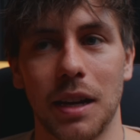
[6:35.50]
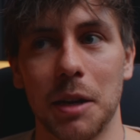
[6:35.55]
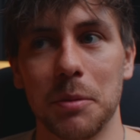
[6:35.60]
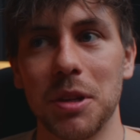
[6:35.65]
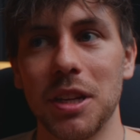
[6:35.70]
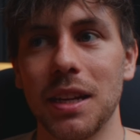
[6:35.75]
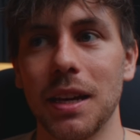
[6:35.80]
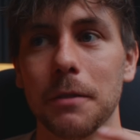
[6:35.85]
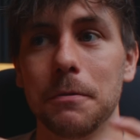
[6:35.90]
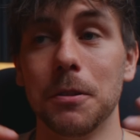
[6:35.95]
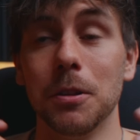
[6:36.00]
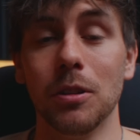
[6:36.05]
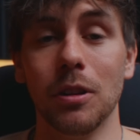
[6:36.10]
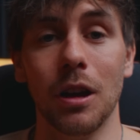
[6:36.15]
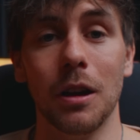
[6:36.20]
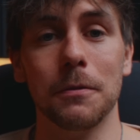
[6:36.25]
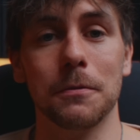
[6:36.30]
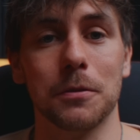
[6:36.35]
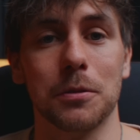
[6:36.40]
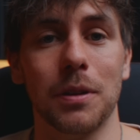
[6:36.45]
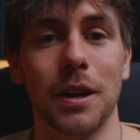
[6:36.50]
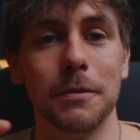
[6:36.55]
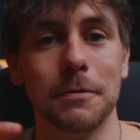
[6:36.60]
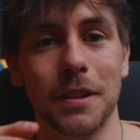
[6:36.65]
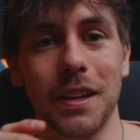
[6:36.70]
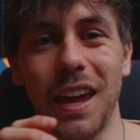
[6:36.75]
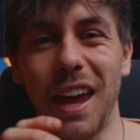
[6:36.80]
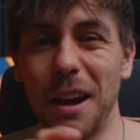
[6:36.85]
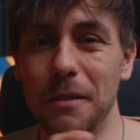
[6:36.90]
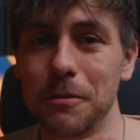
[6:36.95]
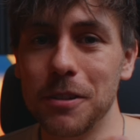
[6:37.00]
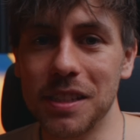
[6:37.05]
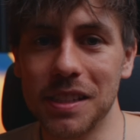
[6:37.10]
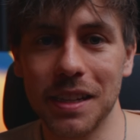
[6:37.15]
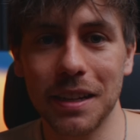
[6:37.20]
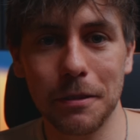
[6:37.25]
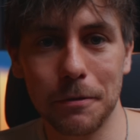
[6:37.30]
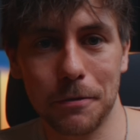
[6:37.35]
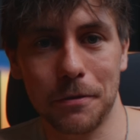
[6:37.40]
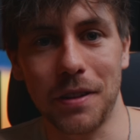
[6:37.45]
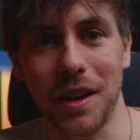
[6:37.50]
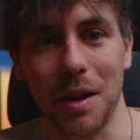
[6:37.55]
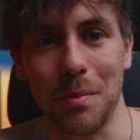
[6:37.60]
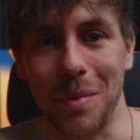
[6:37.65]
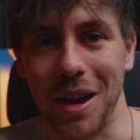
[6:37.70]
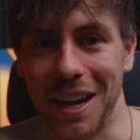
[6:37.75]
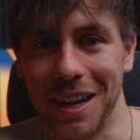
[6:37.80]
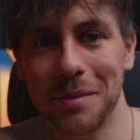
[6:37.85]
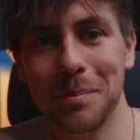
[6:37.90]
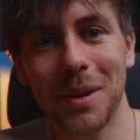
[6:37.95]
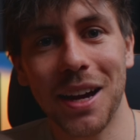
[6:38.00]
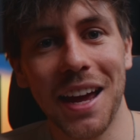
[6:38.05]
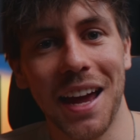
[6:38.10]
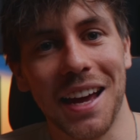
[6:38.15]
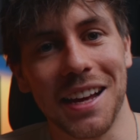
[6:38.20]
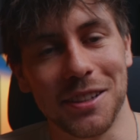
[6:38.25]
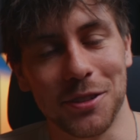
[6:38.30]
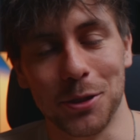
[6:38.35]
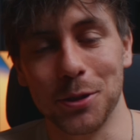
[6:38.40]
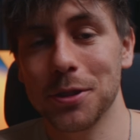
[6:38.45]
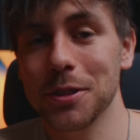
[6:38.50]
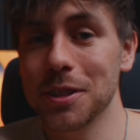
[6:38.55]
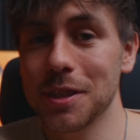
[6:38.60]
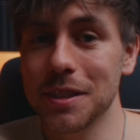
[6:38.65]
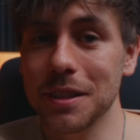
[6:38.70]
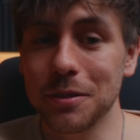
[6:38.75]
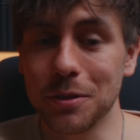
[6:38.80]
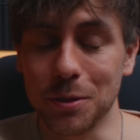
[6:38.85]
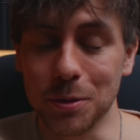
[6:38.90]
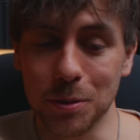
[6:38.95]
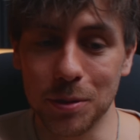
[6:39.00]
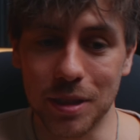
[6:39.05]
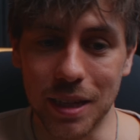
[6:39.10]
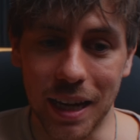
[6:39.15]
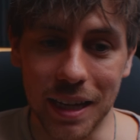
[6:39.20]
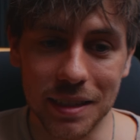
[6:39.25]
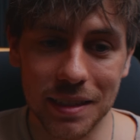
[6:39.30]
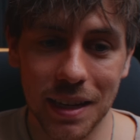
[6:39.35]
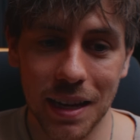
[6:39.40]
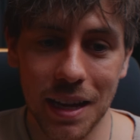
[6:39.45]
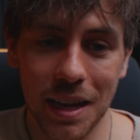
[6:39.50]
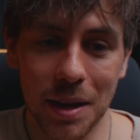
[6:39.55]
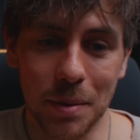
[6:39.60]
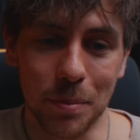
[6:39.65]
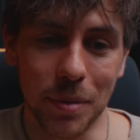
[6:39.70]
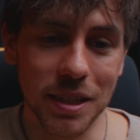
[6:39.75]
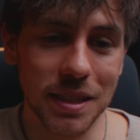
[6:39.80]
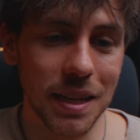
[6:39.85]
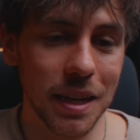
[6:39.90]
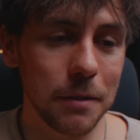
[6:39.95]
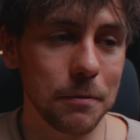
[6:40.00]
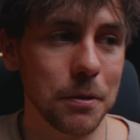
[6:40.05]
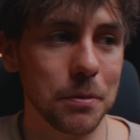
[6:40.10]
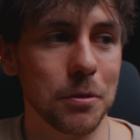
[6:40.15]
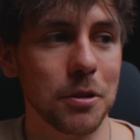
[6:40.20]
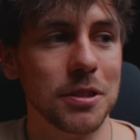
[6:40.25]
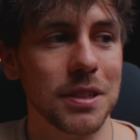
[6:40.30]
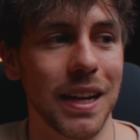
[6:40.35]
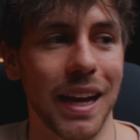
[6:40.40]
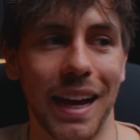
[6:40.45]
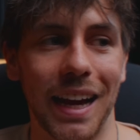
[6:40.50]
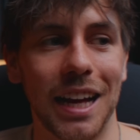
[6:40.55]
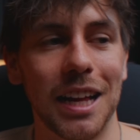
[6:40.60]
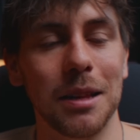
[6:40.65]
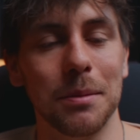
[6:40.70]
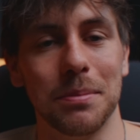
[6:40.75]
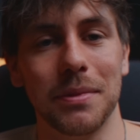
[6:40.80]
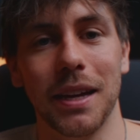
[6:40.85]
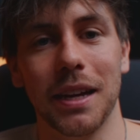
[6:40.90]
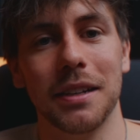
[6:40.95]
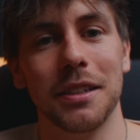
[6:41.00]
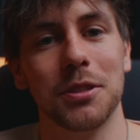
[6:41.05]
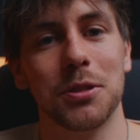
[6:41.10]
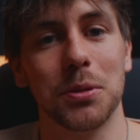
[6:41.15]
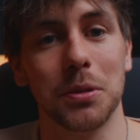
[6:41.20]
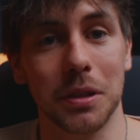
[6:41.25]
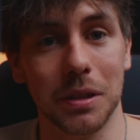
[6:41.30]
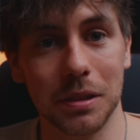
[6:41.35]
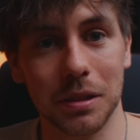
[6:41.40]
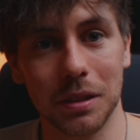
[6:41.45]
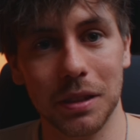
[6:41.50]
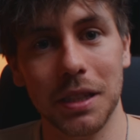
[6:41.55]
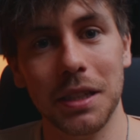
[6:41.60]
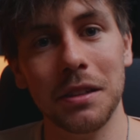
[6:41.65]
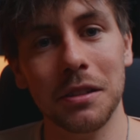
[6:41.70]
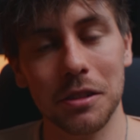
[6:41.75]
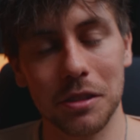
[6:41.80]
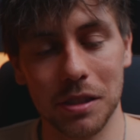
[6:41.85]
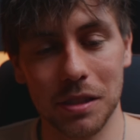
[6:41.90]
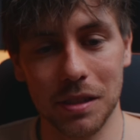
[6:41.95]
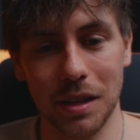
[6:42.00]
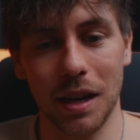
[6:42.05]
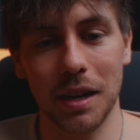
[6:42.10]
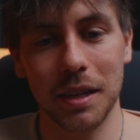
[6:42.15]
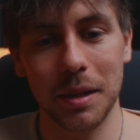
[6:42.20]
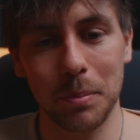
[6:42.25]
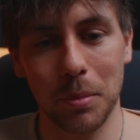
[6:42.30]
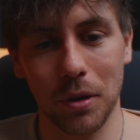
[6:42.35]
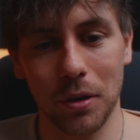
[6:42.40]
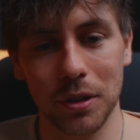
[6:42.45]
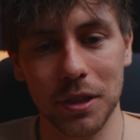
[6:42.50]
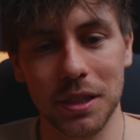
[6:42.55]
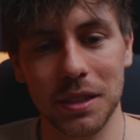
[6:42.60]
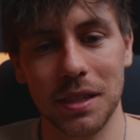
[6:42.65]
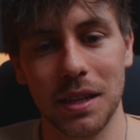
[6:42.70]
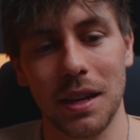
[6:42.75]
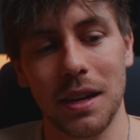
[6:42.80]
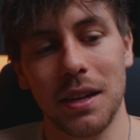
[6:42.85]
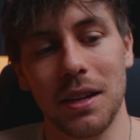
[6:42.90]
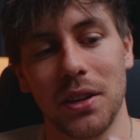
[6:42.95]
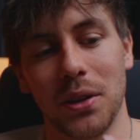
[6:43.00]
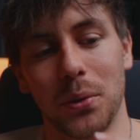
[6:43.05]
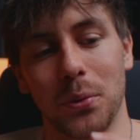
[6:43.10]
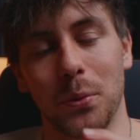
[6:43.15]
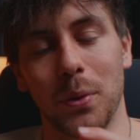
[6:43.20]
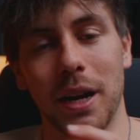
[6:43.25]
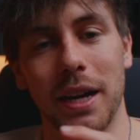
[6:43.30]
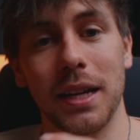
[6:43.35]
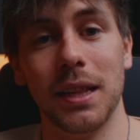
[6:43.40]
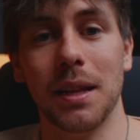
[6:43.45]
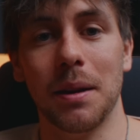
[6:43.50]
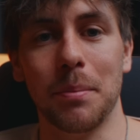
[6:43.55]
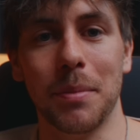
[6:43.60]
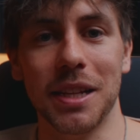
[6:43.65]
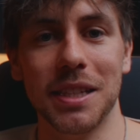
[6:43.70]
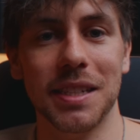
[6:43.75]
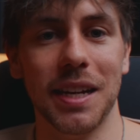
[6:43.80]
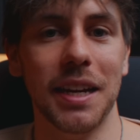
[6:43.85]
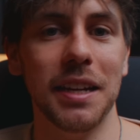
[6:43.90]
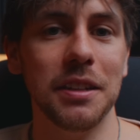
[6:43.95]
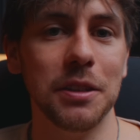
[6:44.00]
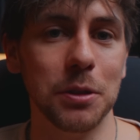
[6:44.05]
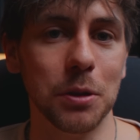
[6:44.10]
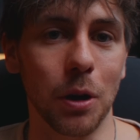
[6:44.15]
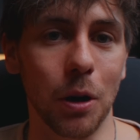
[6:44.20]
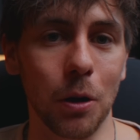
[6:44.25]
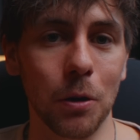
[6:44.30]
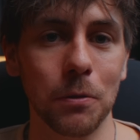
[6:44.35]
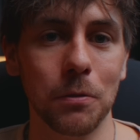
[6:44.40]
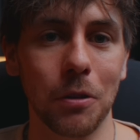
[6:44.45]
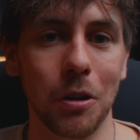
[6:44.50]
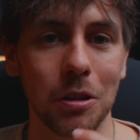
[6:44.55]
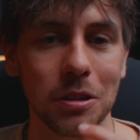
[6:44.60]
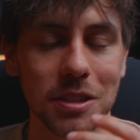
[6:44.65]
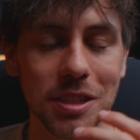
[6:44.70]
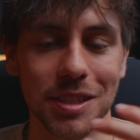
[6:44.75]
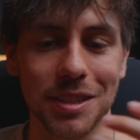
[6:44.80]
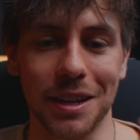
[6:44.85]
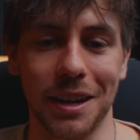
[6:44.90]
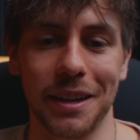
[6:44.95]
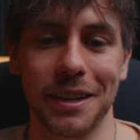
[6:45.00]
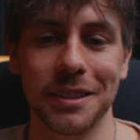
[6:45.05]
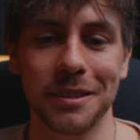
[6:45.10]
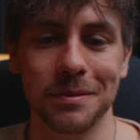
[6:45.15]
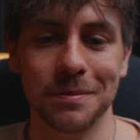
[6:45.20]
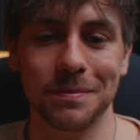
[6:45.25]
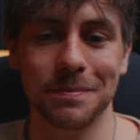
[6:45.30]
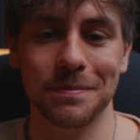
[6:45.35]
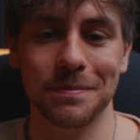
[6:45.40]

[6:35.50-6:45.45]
I mean, if you love crafting every single frame hand by hand, you could still do that. But if you want help getting to a cleaner starting point while maintaining your overall style,